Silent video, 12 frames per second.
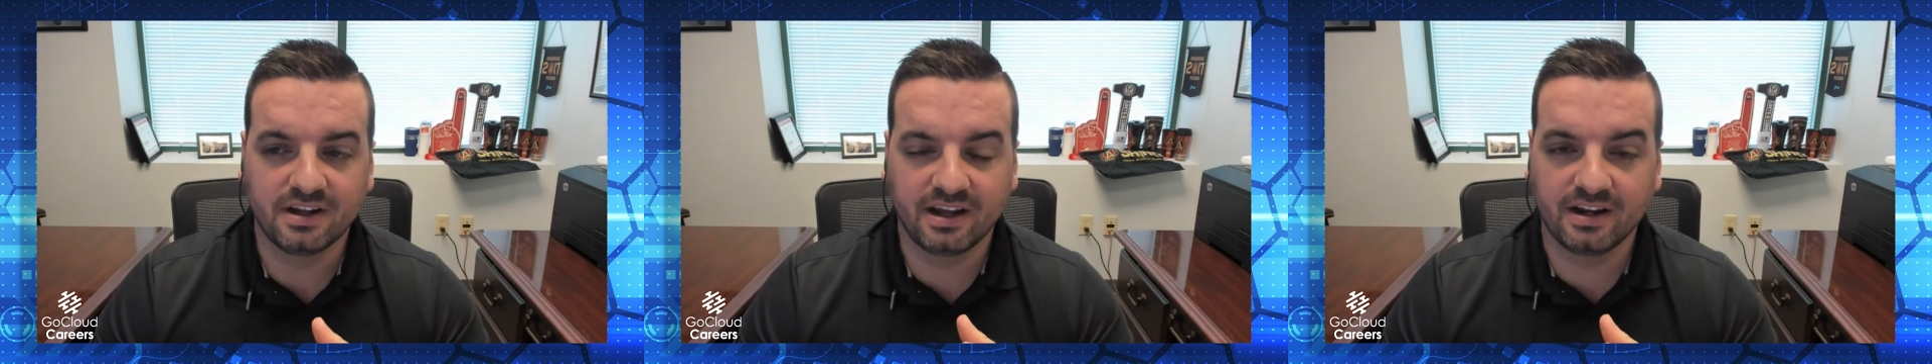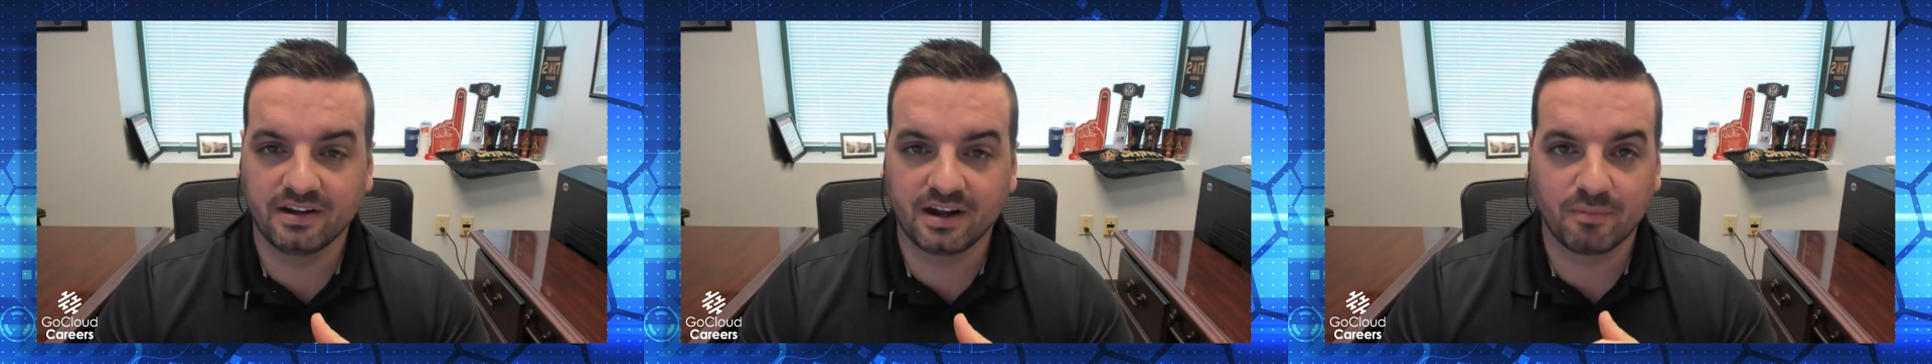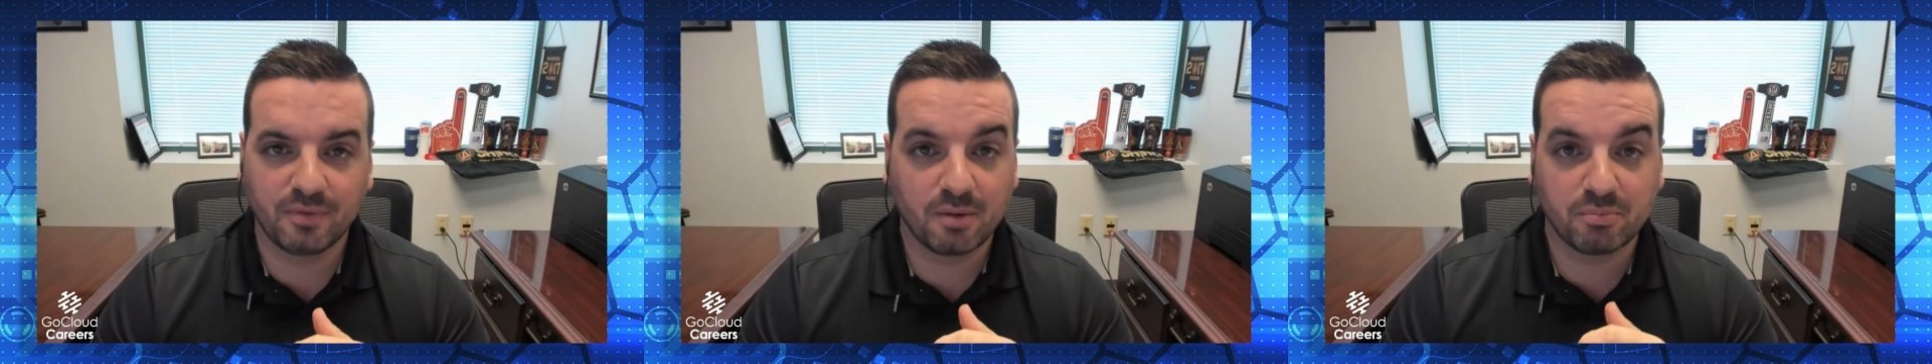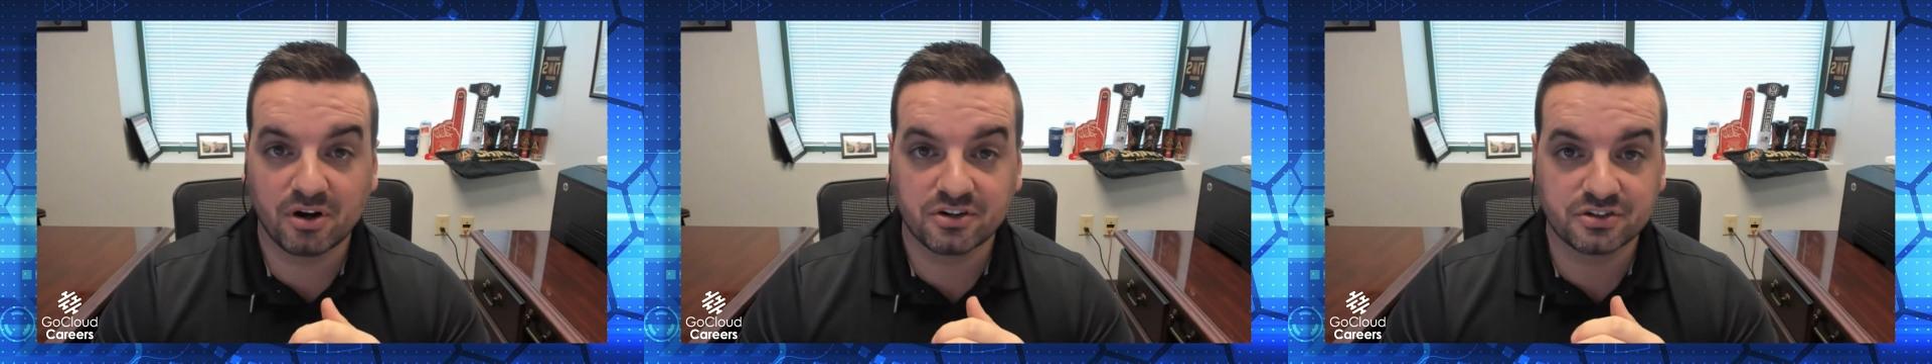And I'm
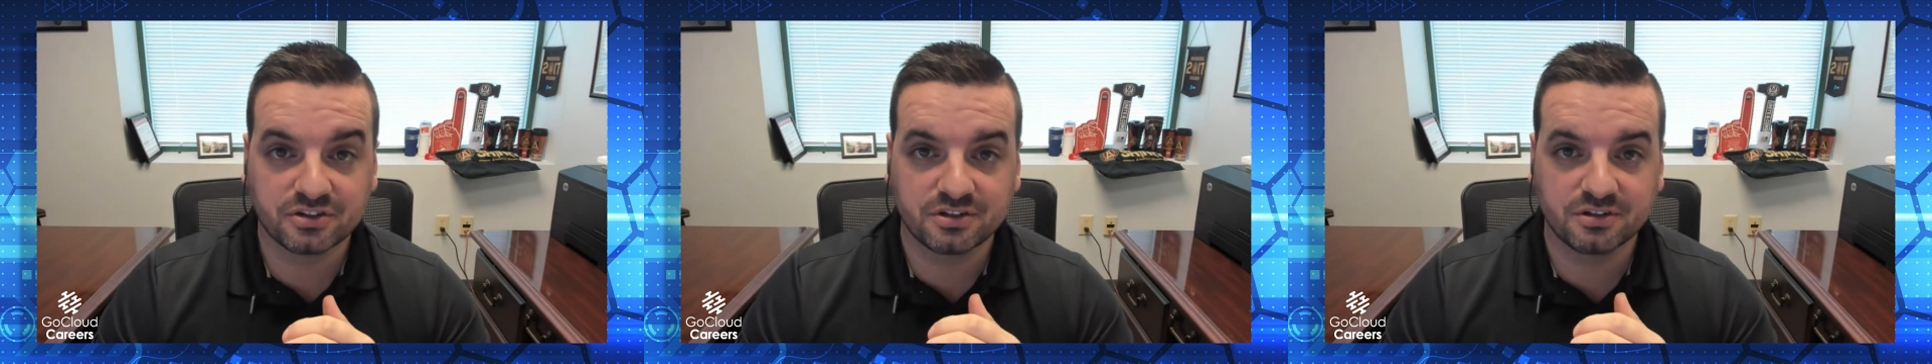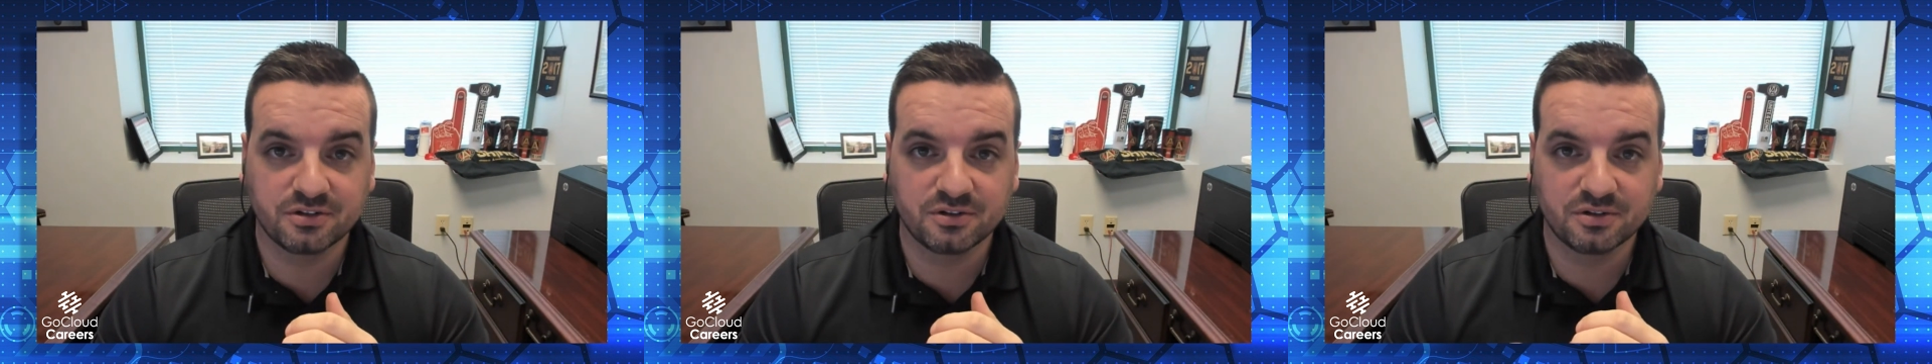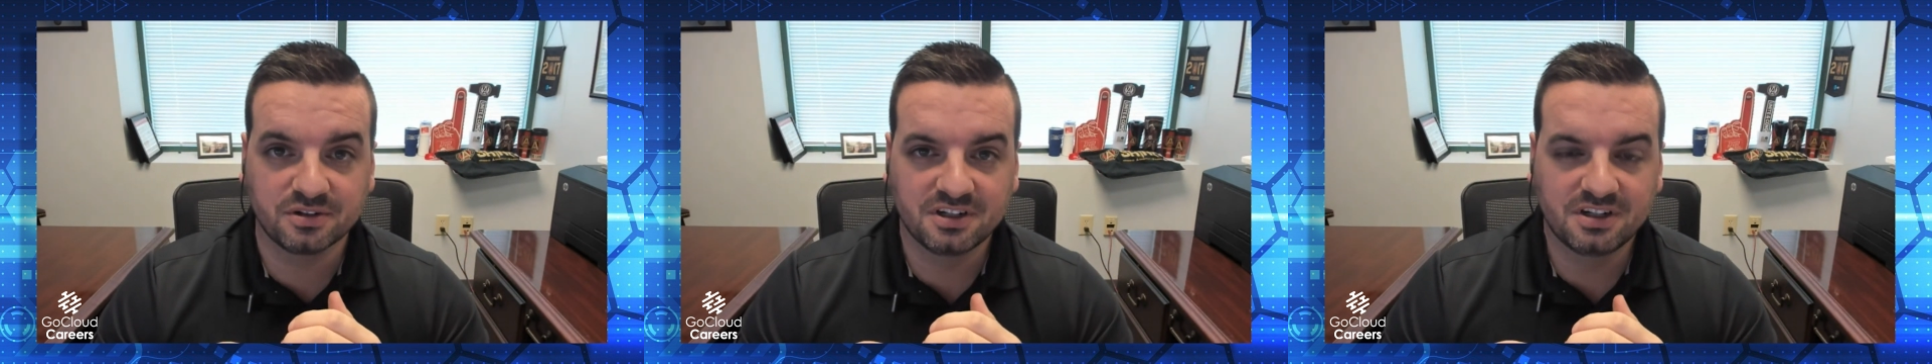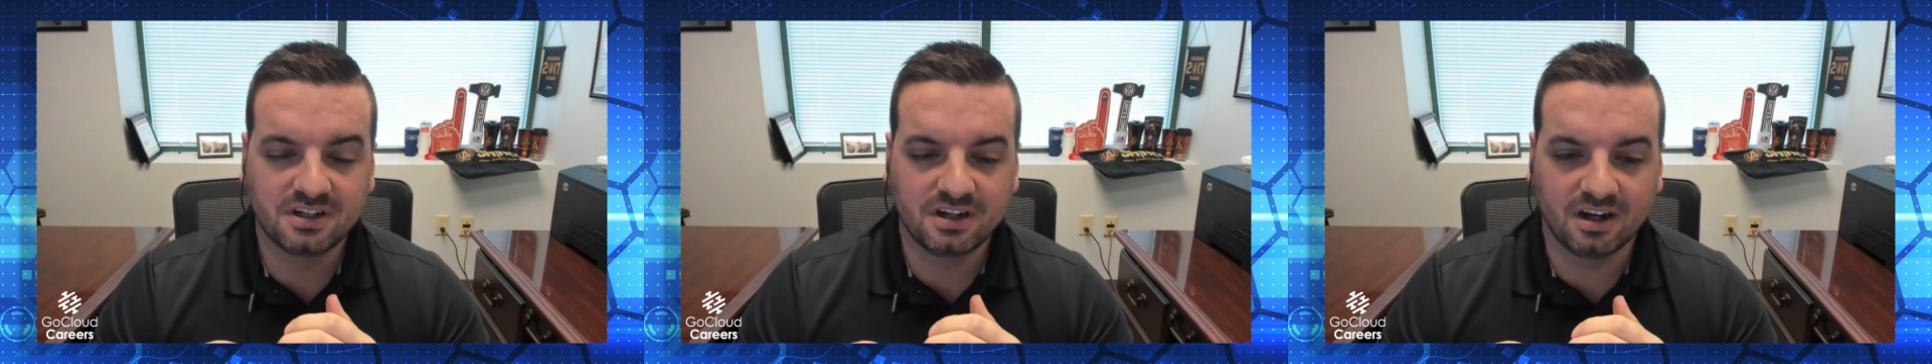not pressured to
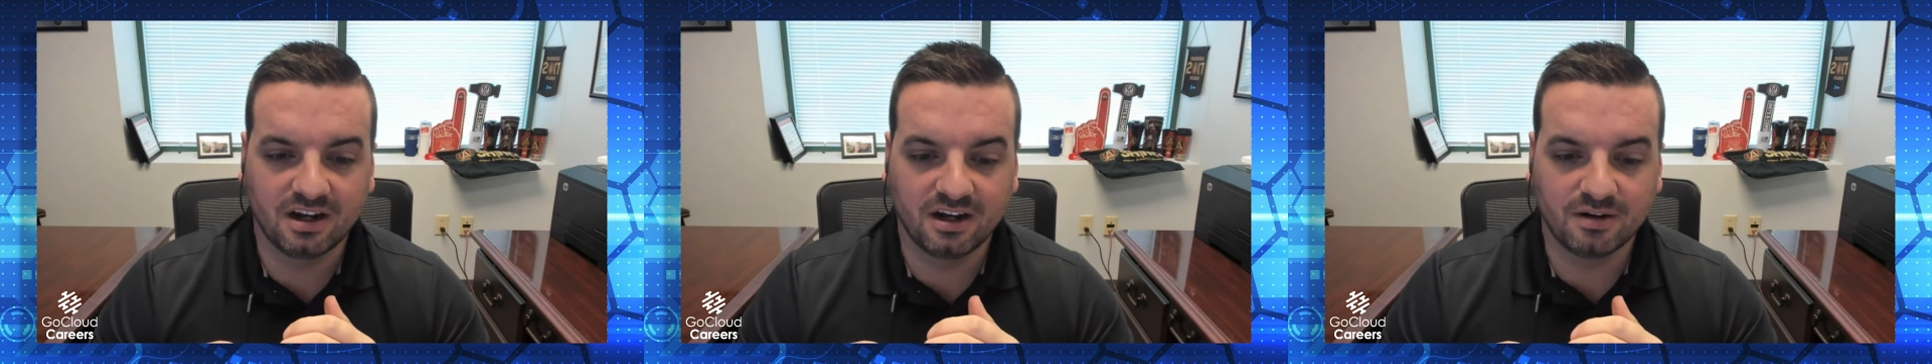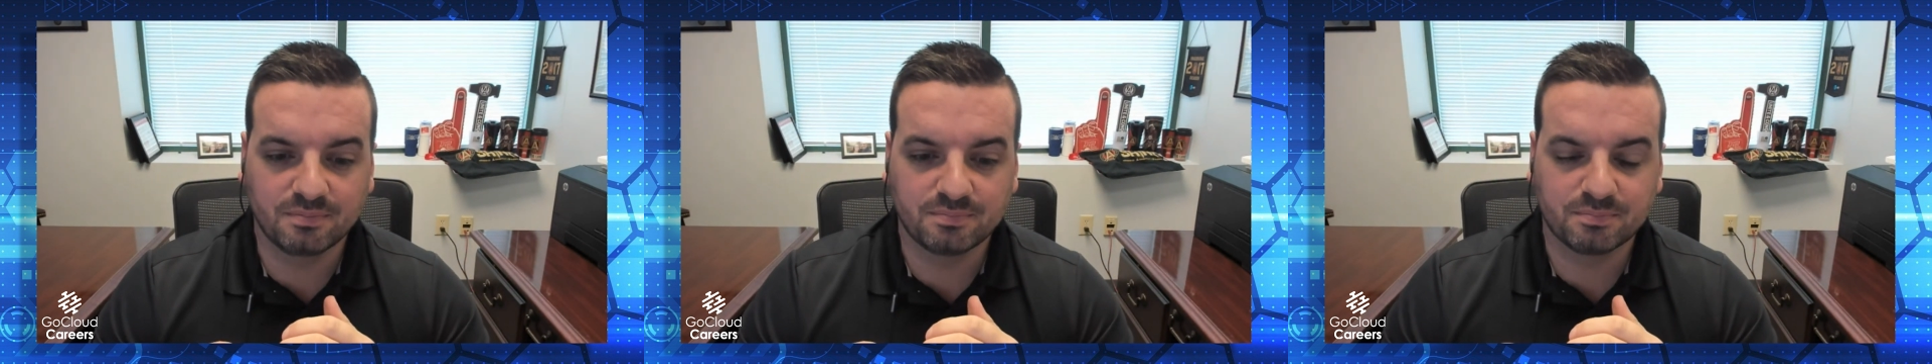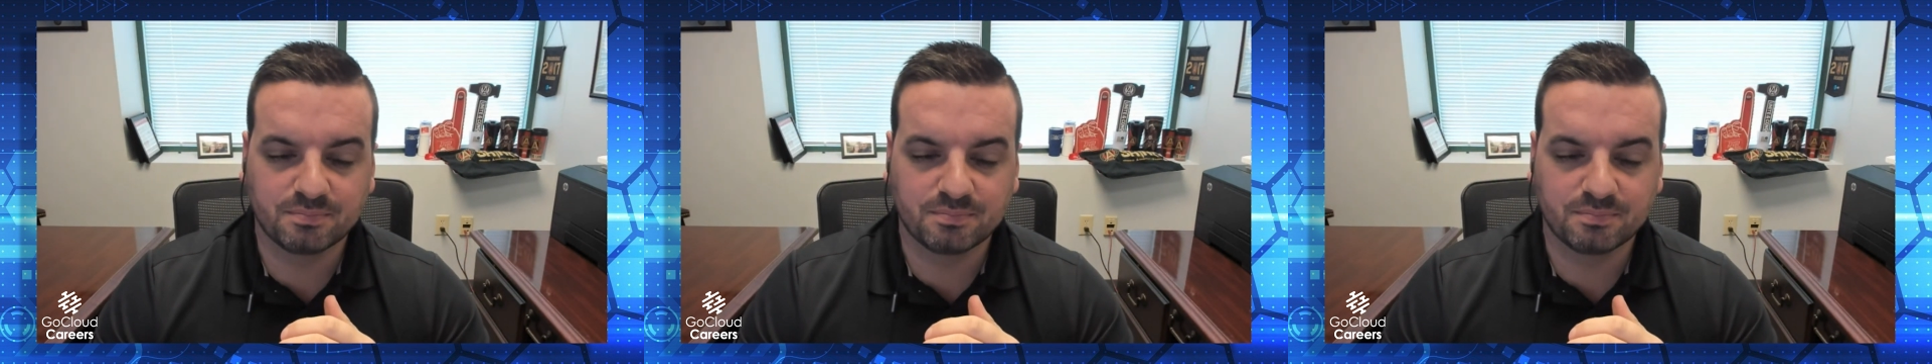uh,